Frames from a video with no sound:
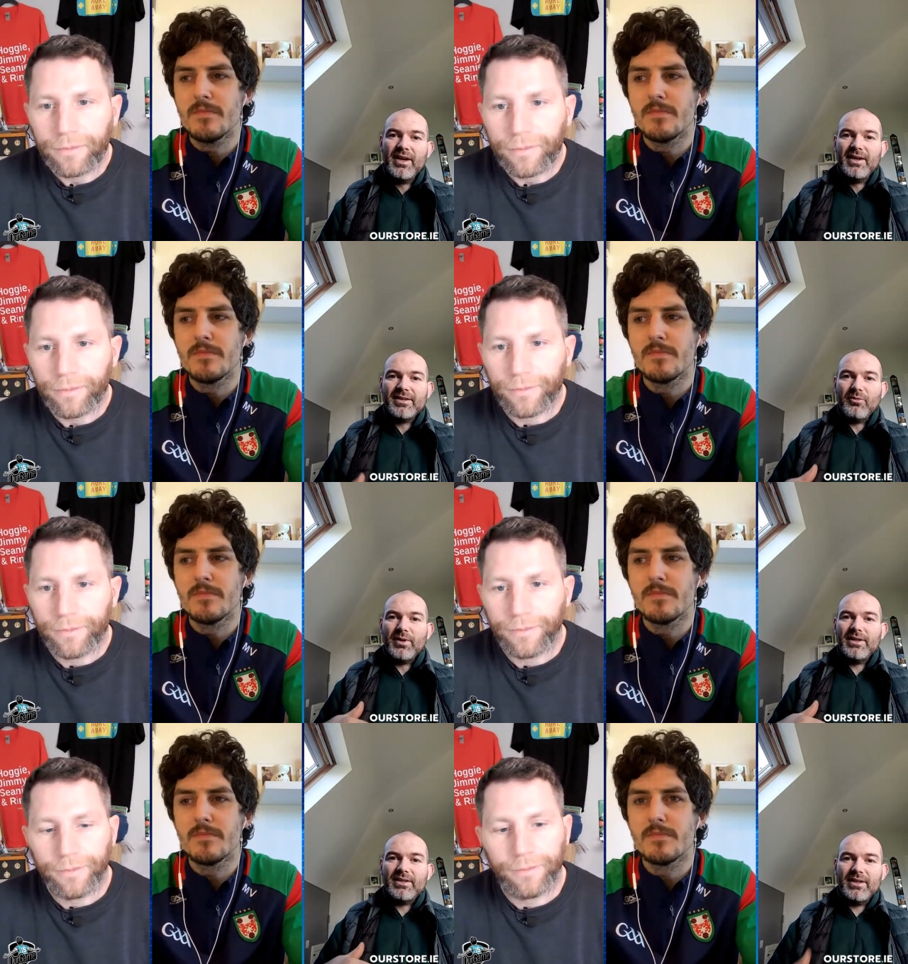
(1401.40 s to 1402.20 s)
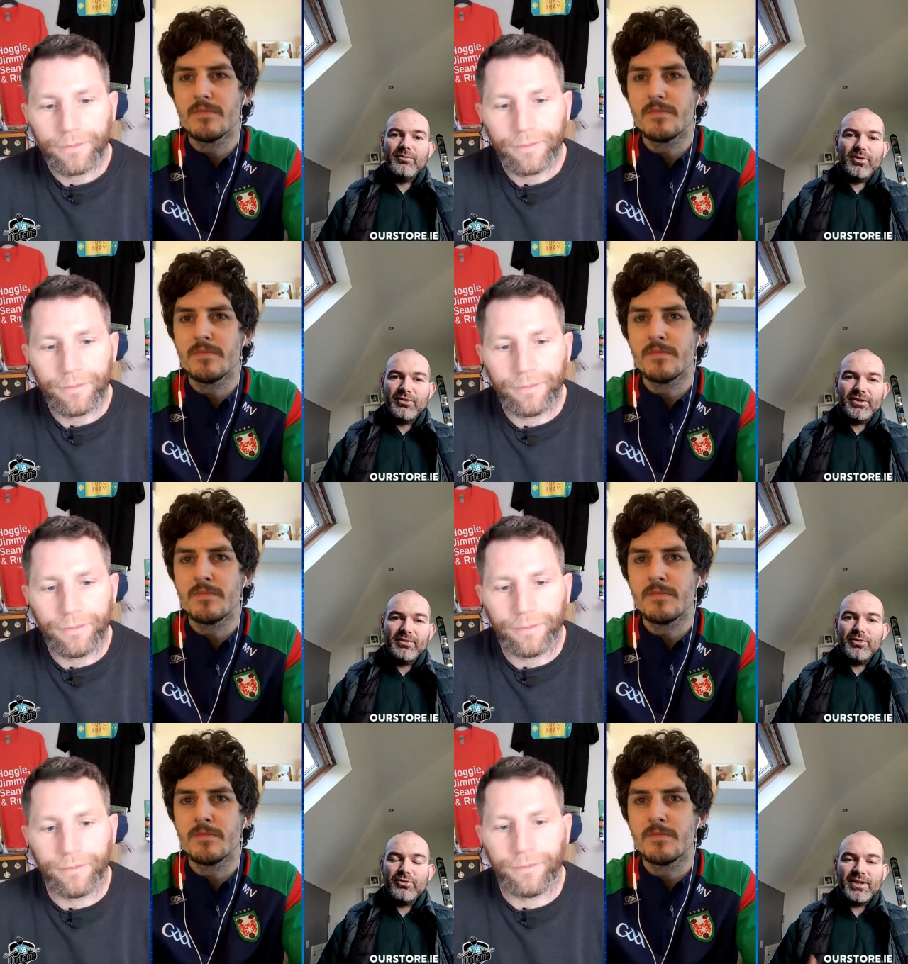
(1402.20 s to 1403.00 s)
Speaker 1: that when it did when
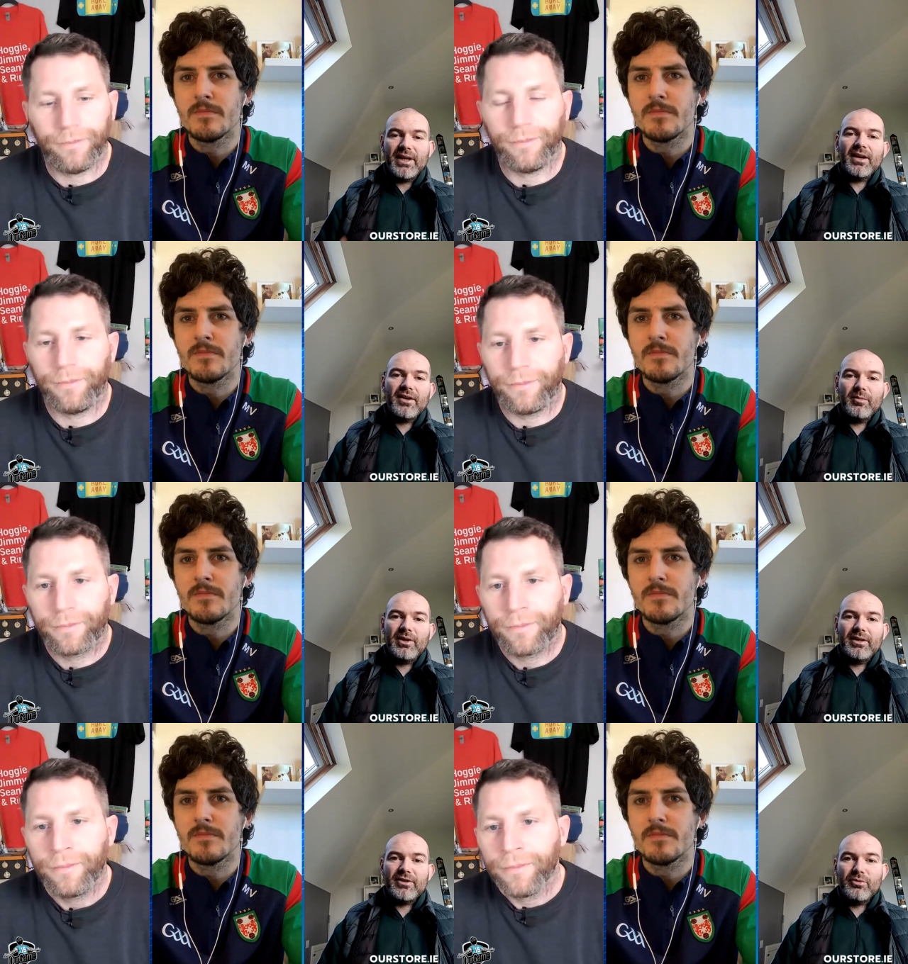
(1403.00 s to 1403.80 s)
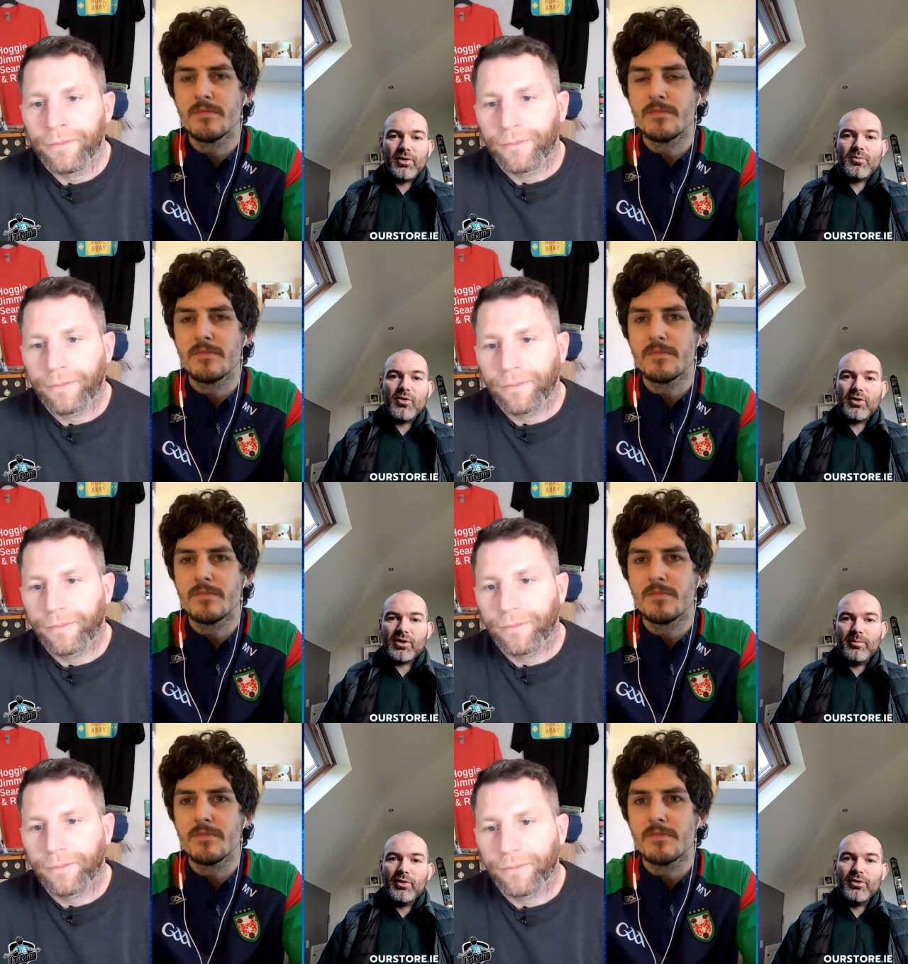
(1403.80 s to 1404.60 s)
when you did get on the ball that you were more
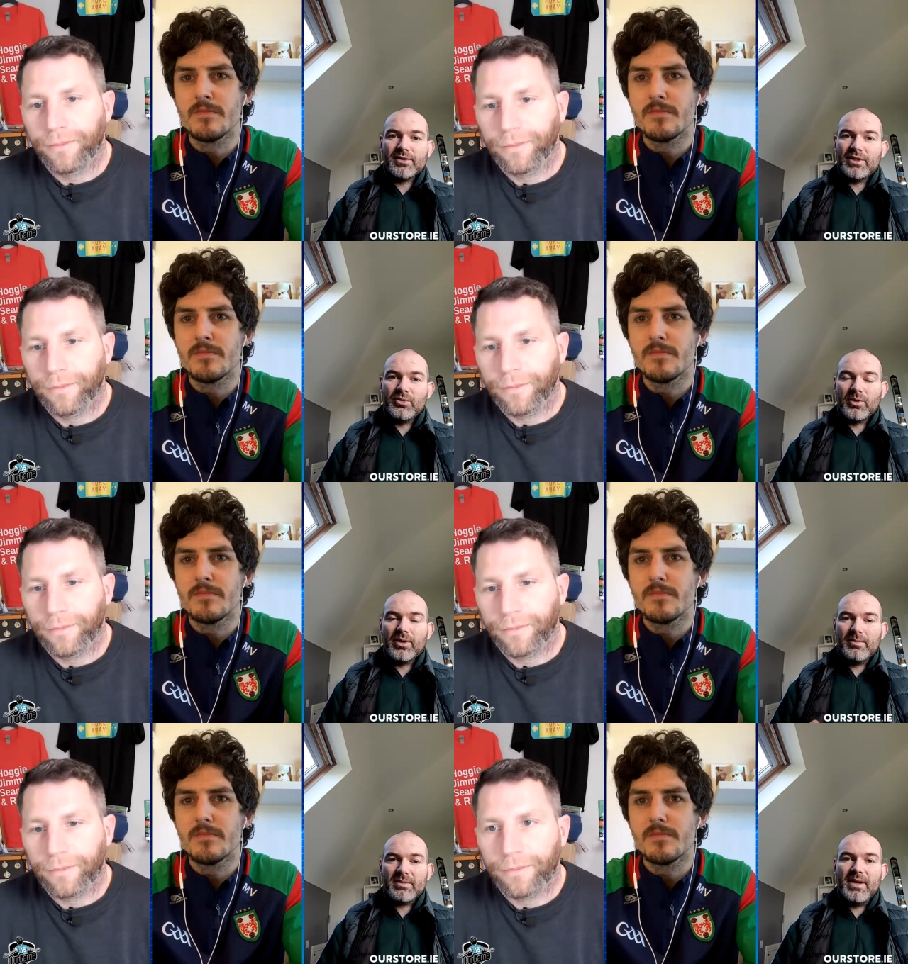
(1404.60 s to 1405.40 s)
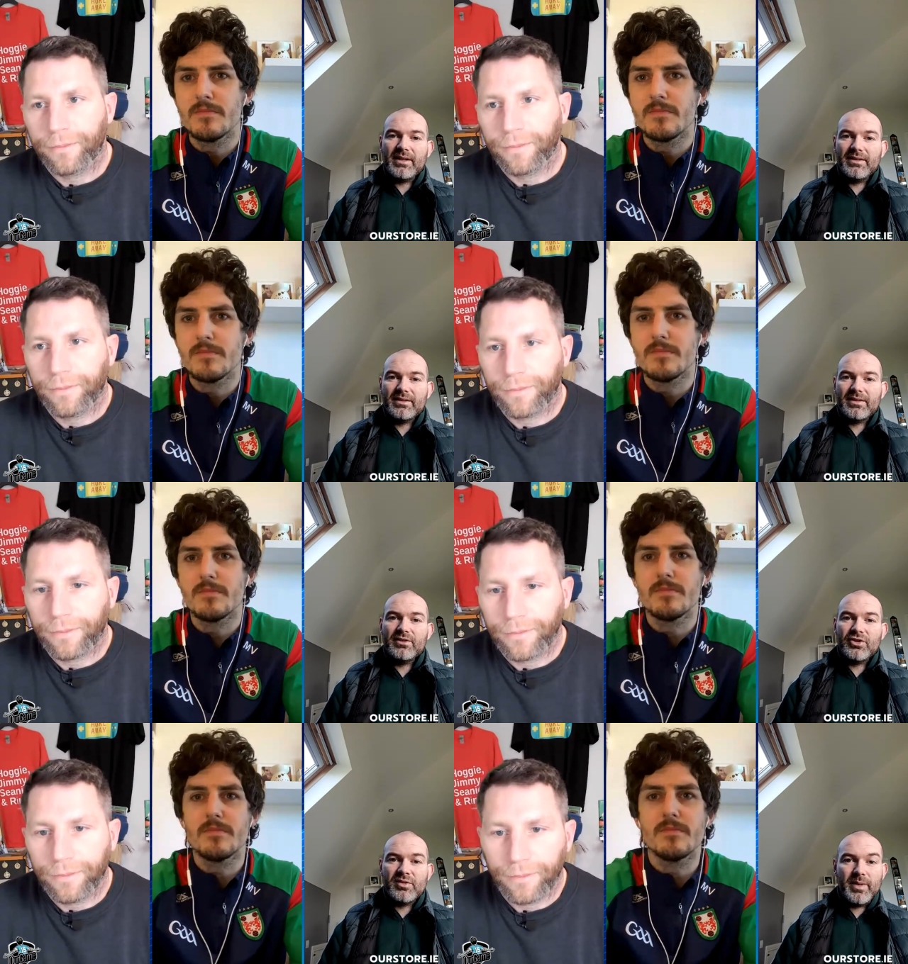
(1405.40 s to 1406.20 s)
composed and you were able to make these
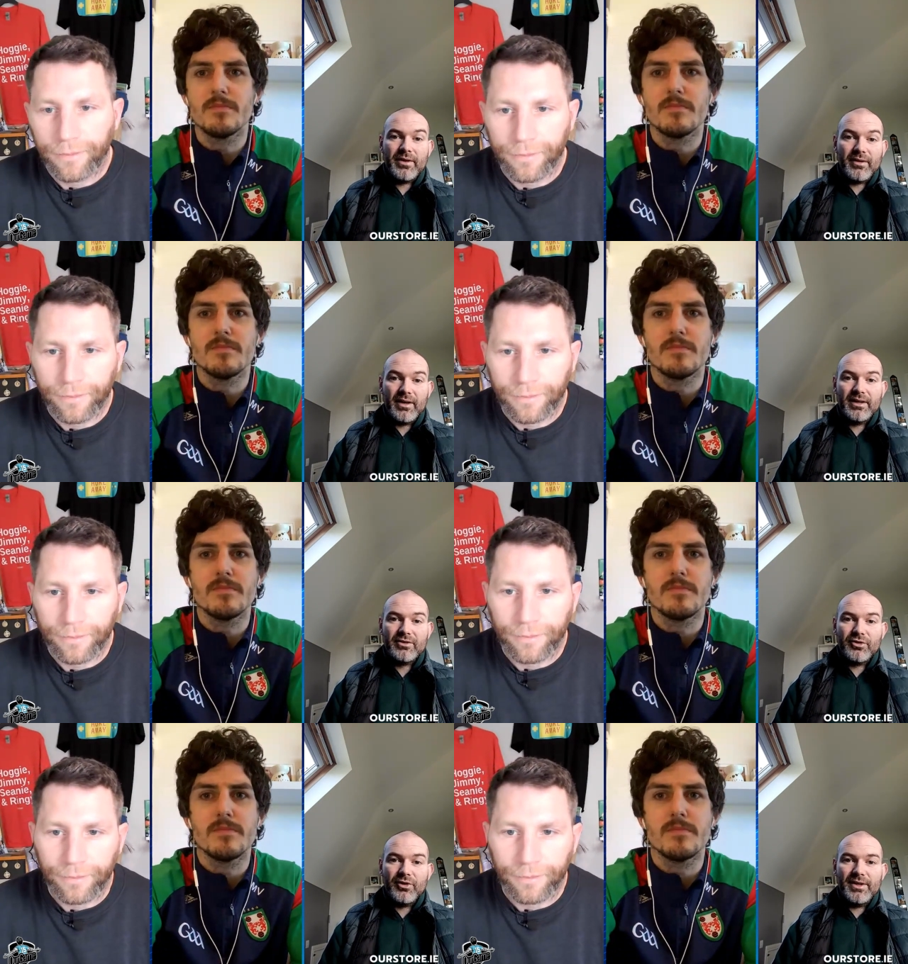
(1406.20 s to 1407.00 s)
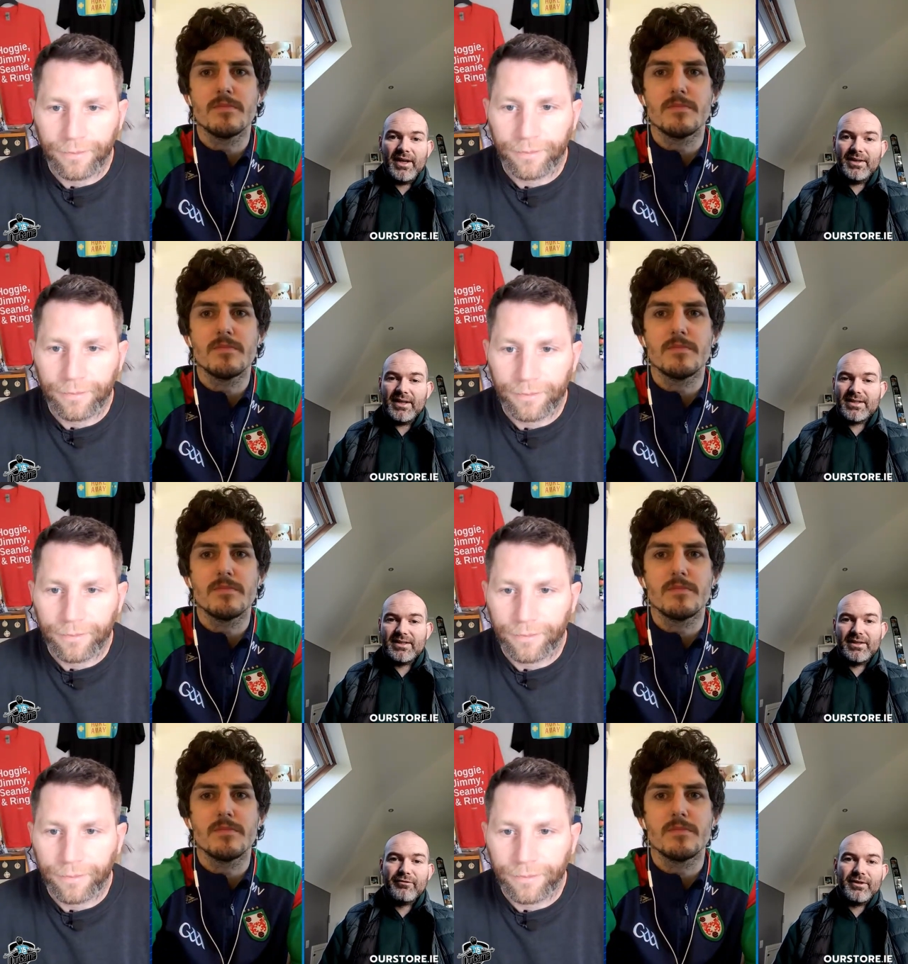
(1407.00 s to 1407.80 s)
decisions better like you know and, and that's the
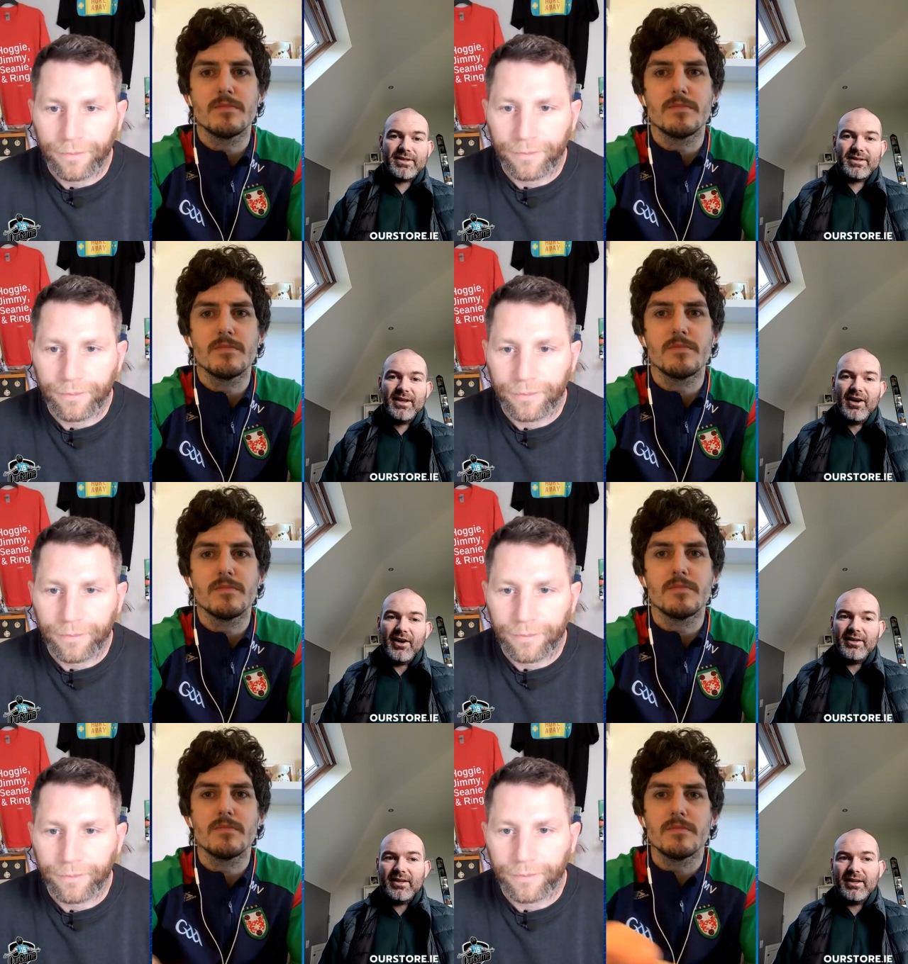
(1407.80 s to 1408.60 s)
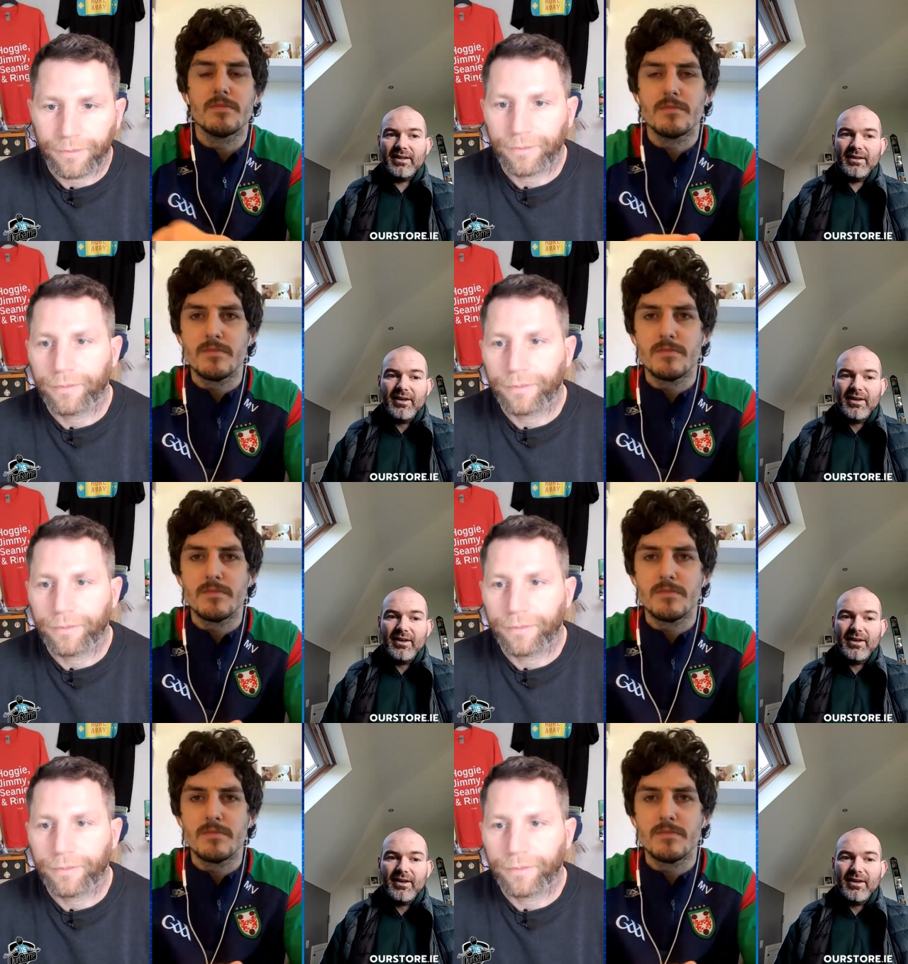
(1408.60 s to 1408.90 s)
difference I think